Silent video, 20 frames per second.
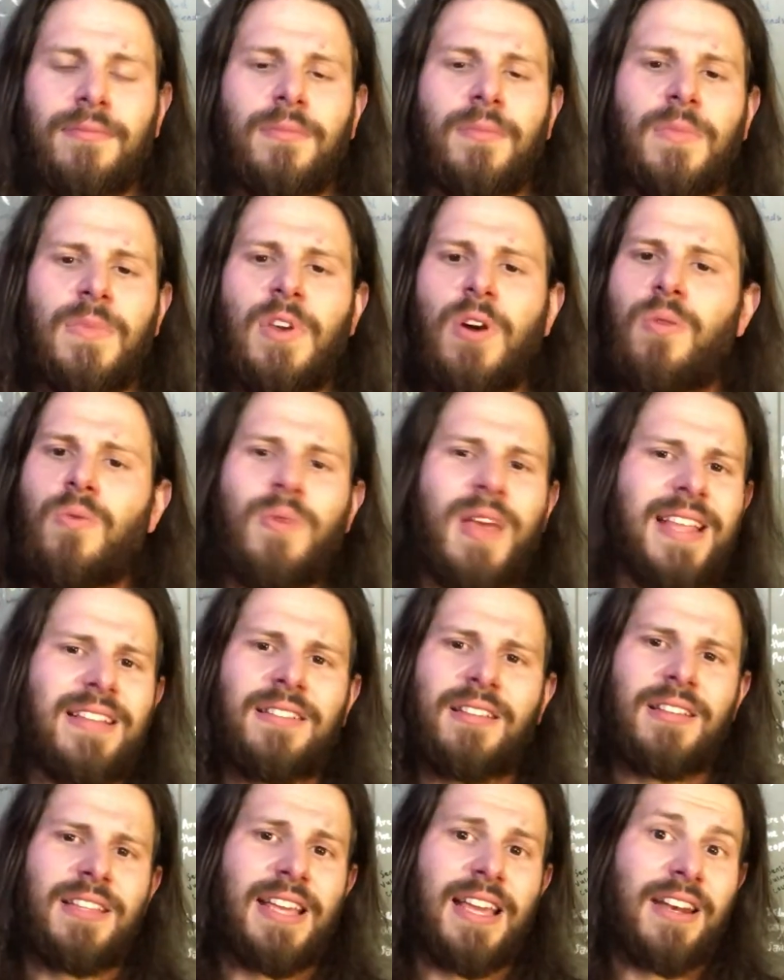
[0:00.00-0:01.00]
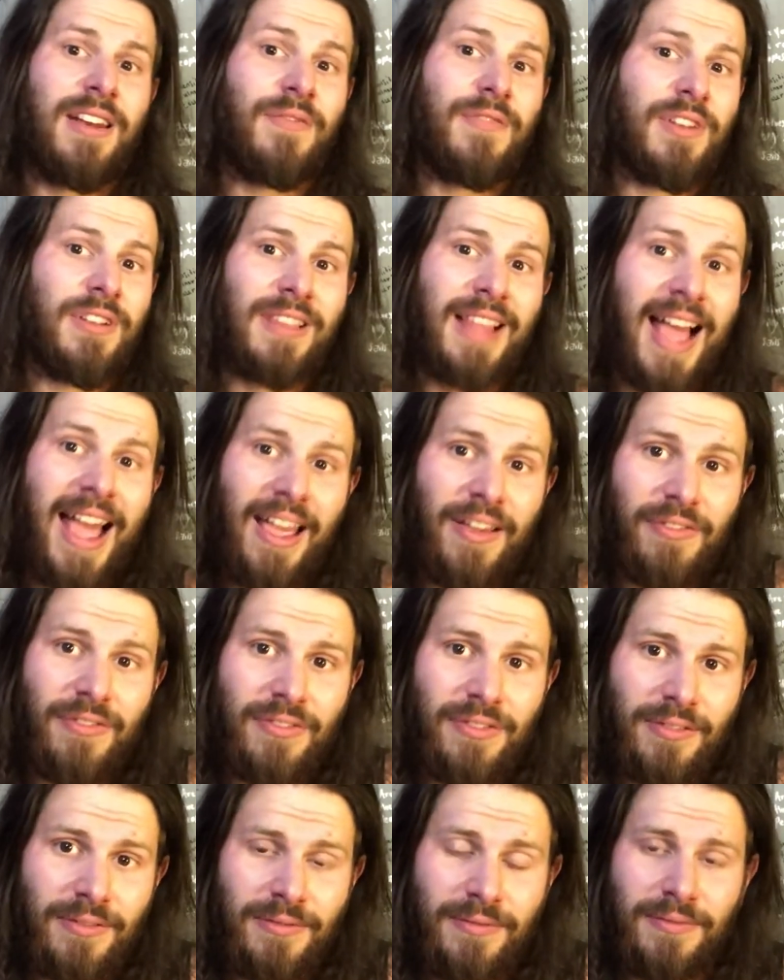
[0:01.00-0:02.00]
Don't wait till the end of your
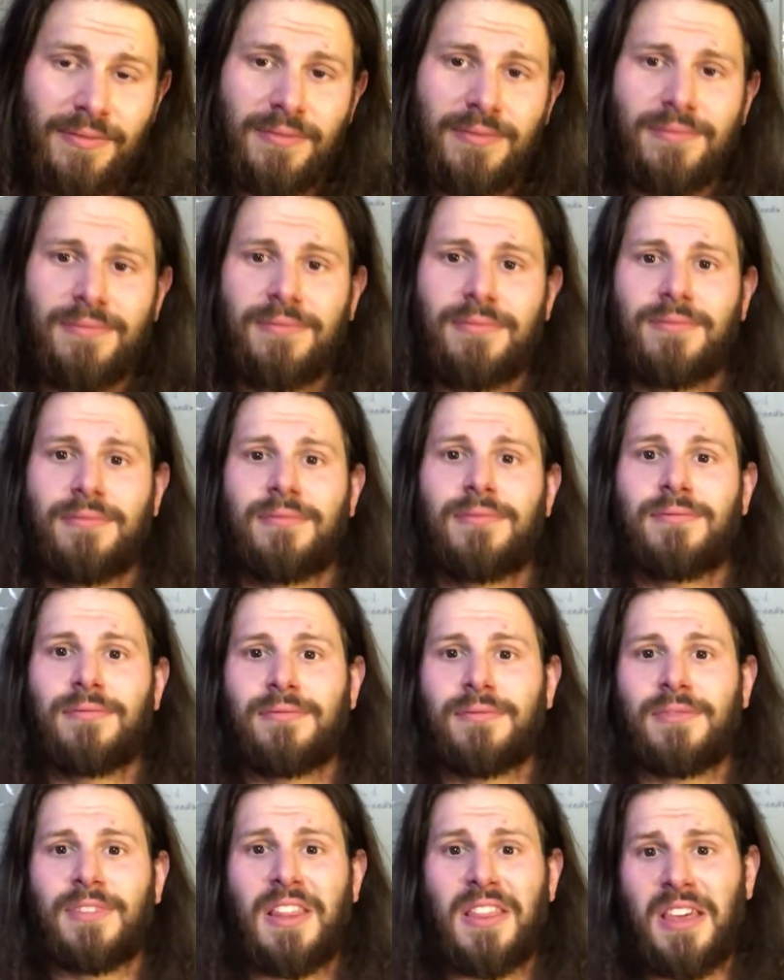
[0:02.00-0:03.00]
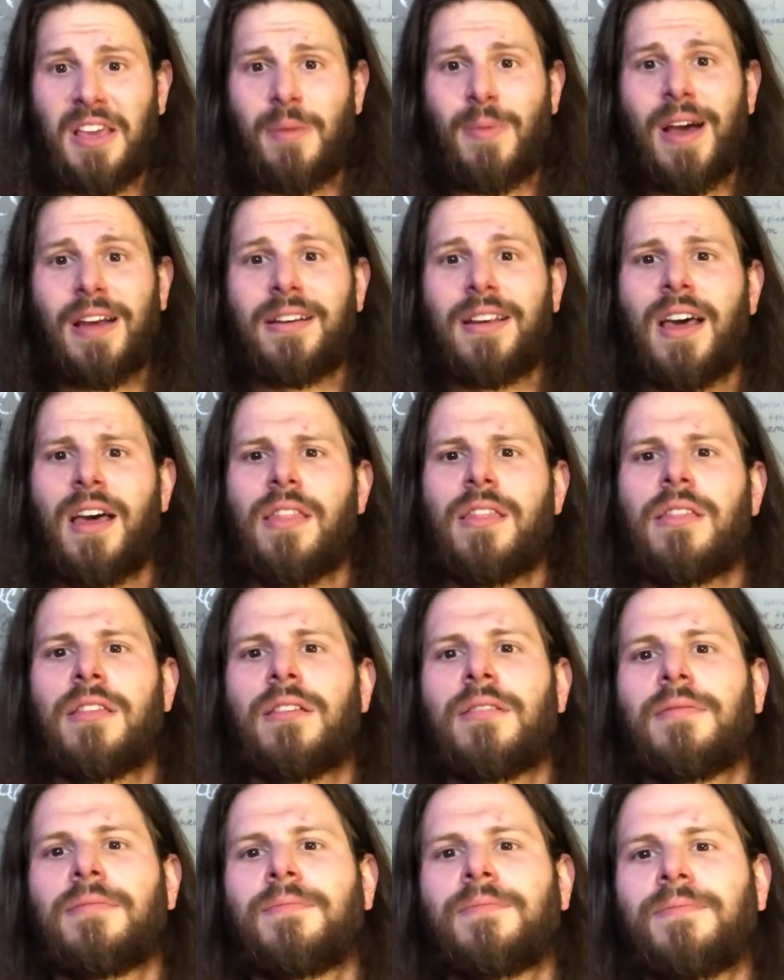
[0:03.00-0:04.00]
life to think about death.
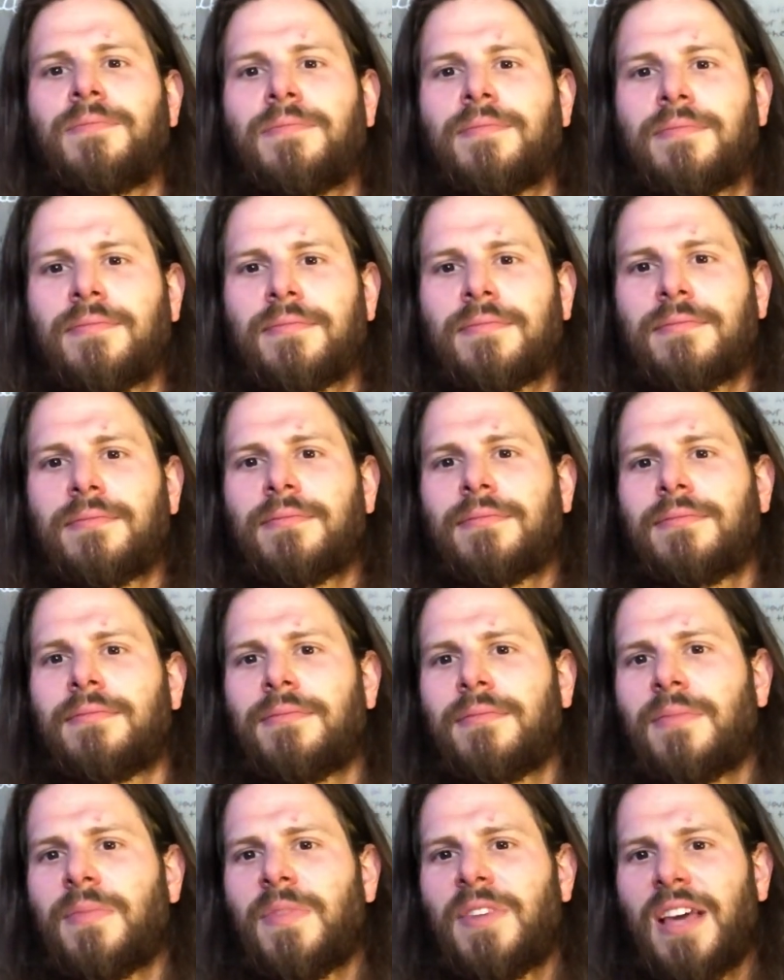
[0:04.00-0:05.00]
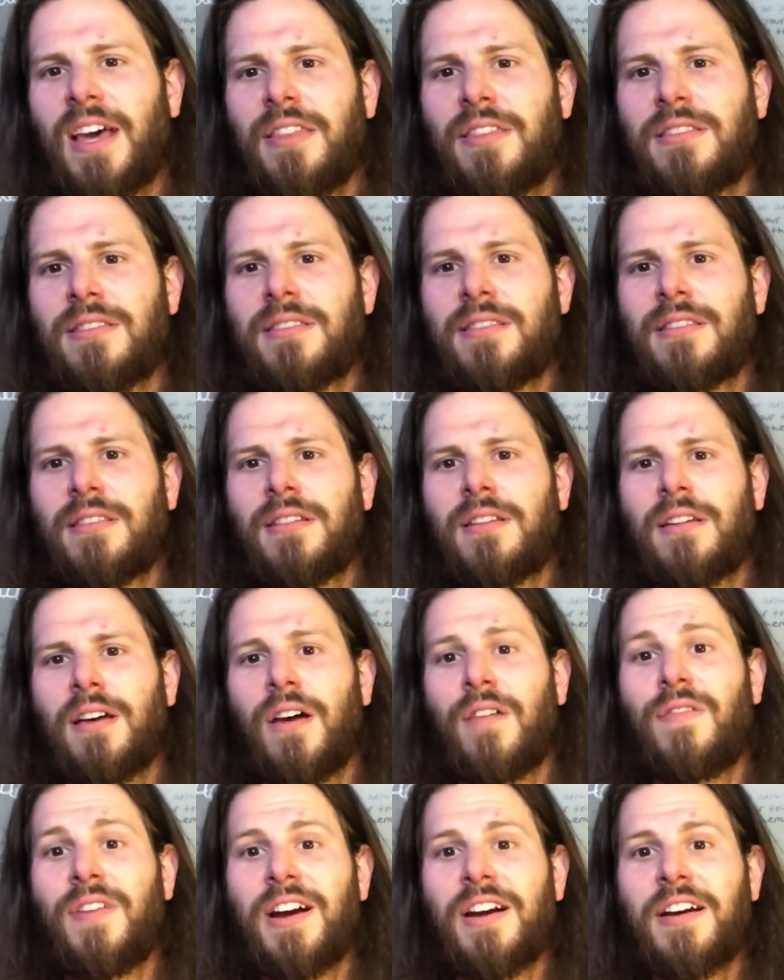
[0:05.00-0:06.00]
Death is
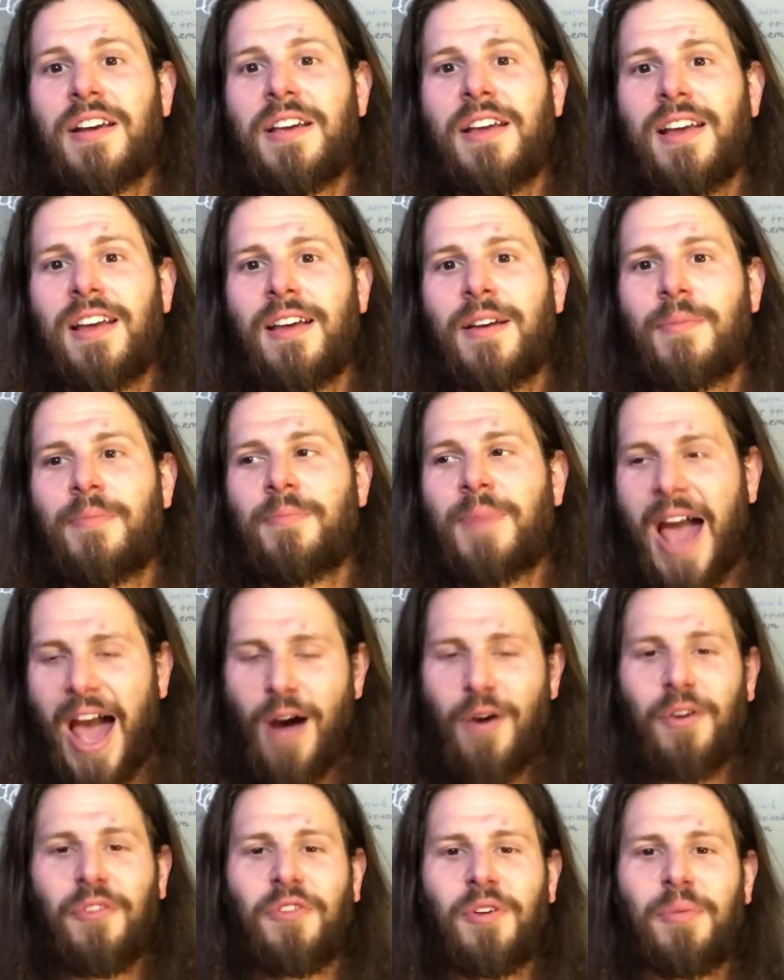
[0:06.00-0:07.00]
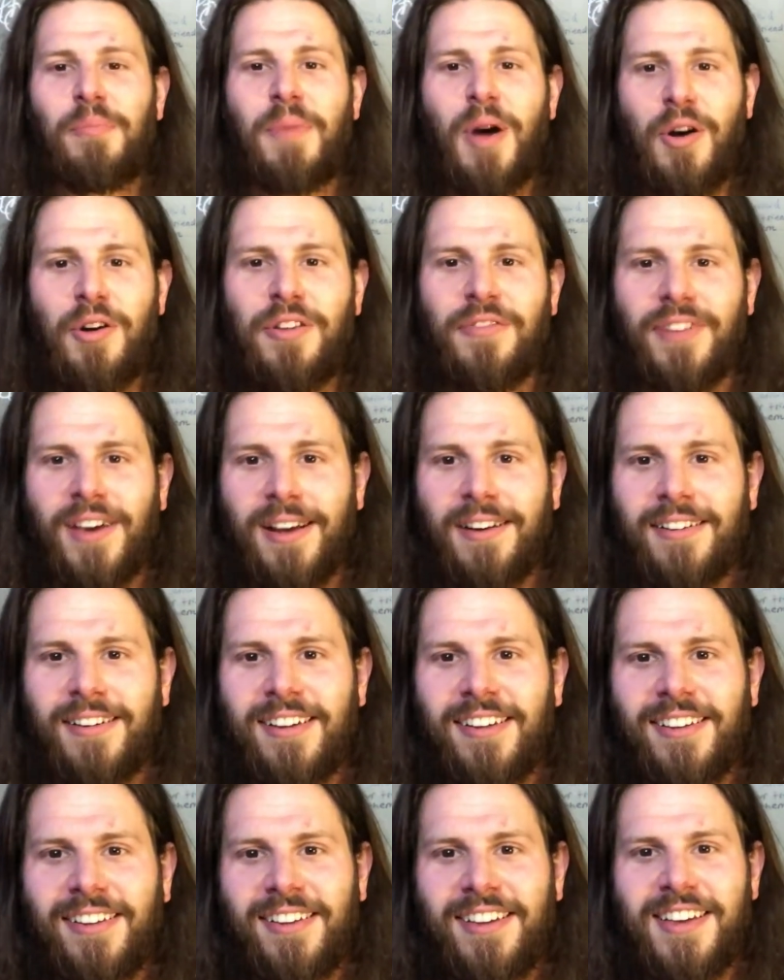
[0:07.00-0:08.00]
a very powerful motivator.
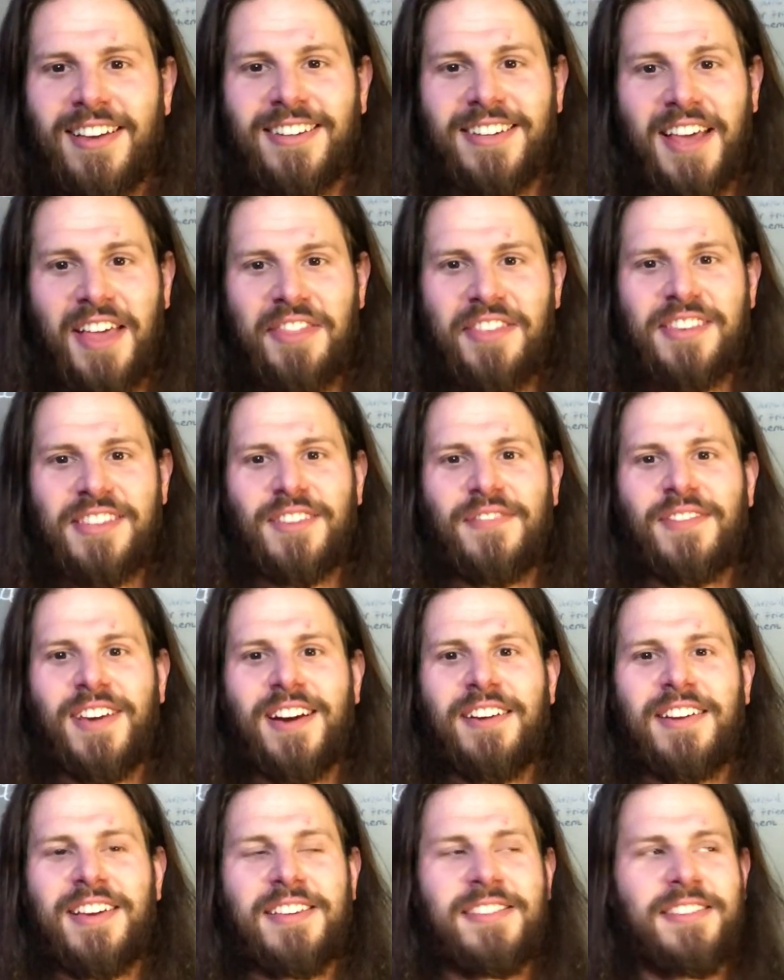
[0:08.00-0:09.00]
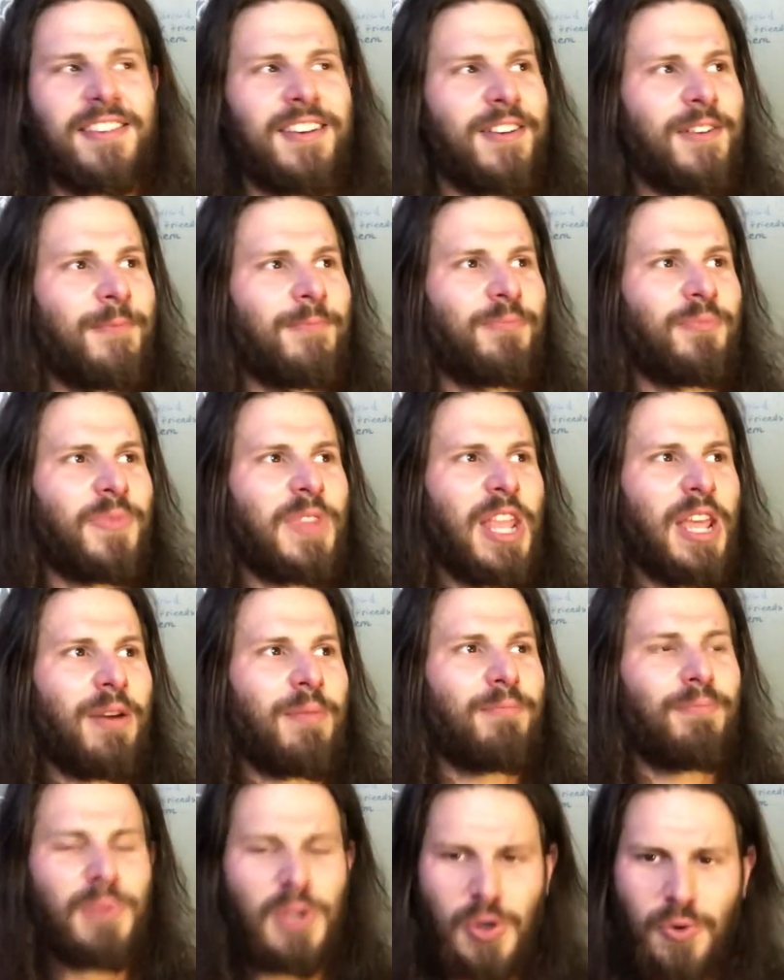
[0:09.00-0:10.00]
Death is a very
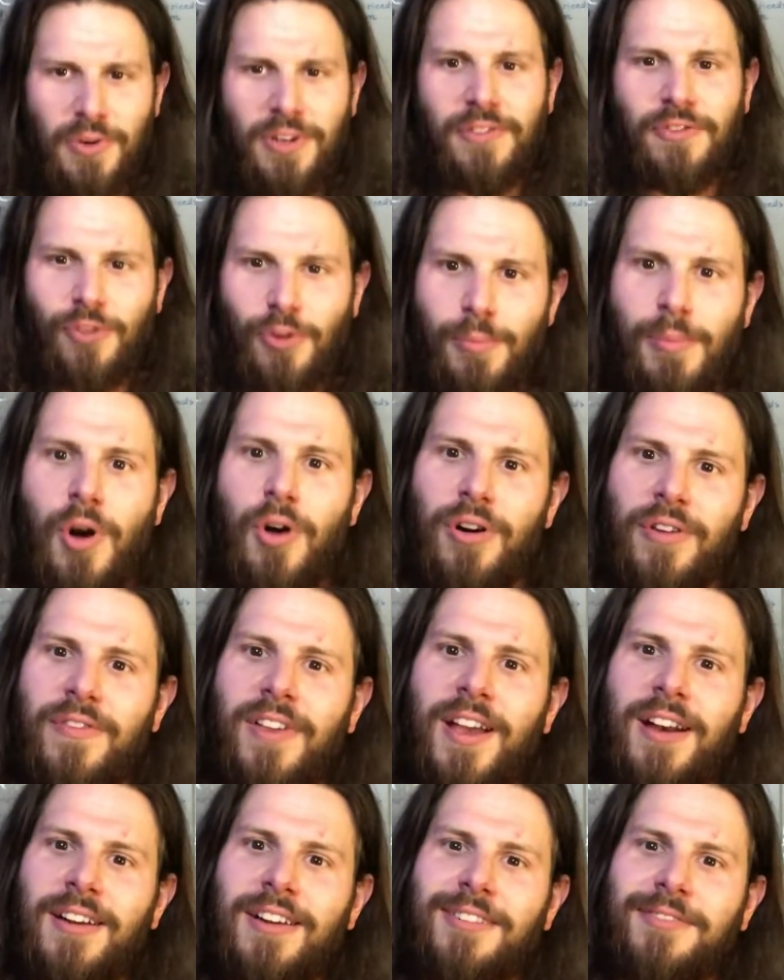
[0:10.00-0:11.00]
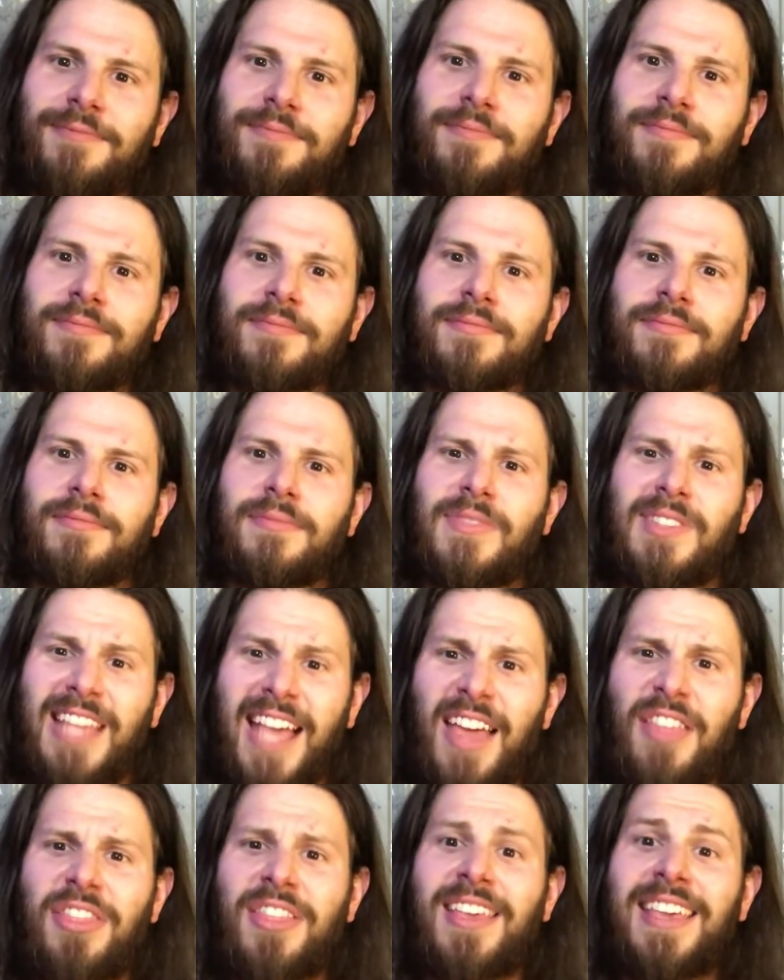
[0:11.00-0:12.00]
beautiful motivator.
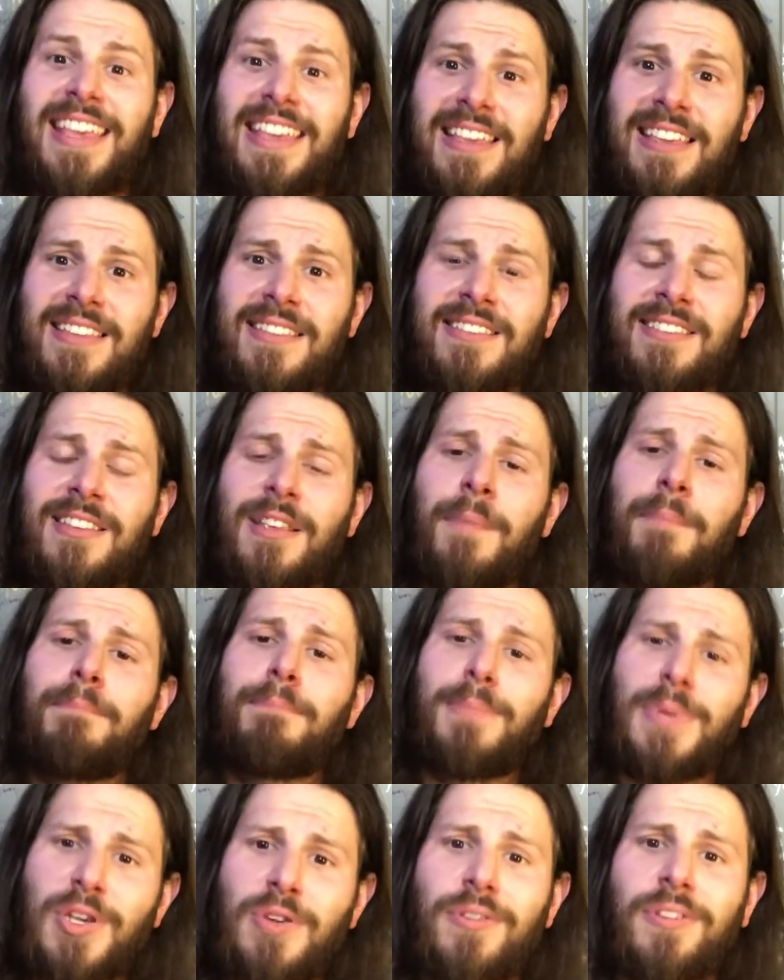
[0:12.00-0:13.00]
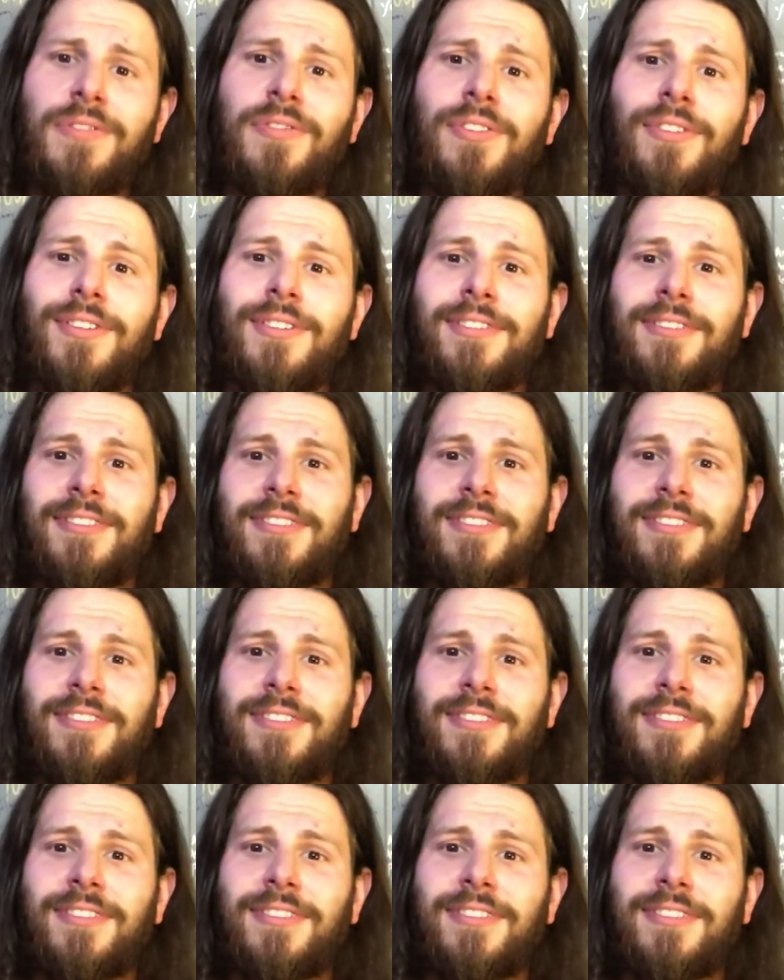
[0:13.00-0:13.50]
Death is beautiful.